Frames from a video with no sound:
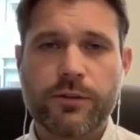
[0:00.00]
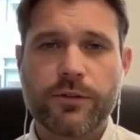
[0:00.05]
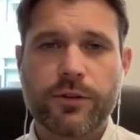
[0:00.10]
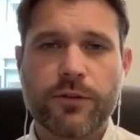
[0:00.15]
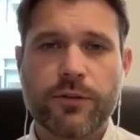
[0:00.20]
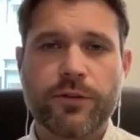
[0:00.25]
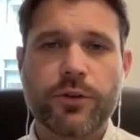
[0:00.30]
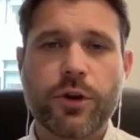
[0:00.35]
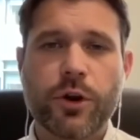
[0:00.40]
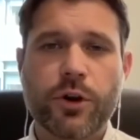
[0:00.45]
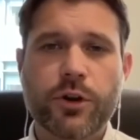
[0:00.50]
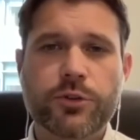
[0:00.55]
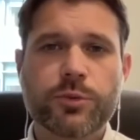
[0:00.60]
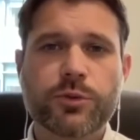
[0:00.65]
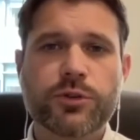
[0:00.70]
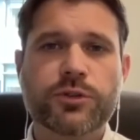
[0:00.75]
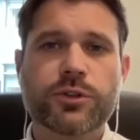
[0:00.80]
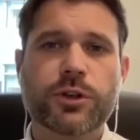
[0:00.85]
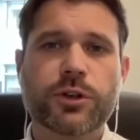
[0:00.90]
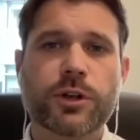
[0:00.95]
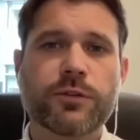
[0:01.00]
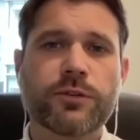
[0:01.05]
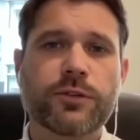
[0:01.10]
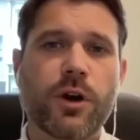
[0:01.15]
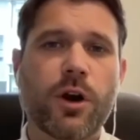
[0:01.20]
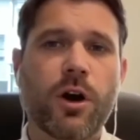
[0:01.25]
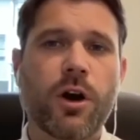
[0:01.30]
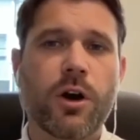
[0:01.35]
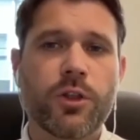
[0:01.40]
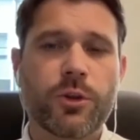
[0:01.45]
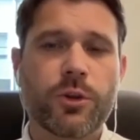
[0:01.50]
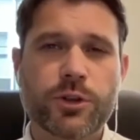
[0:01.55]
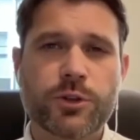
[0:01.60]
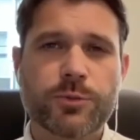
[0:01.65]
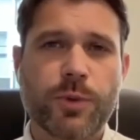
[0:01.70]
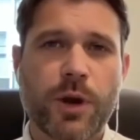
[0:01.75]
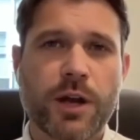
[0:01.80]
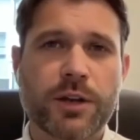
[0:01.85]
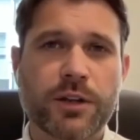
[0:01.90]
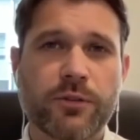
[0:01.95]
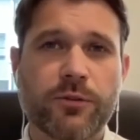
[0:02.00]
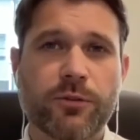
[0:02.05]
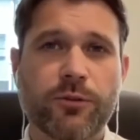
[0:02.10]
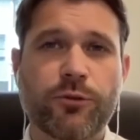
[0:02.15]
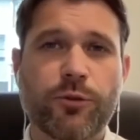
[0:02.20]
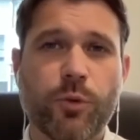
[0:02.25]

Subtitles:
if a notice was served on the respondent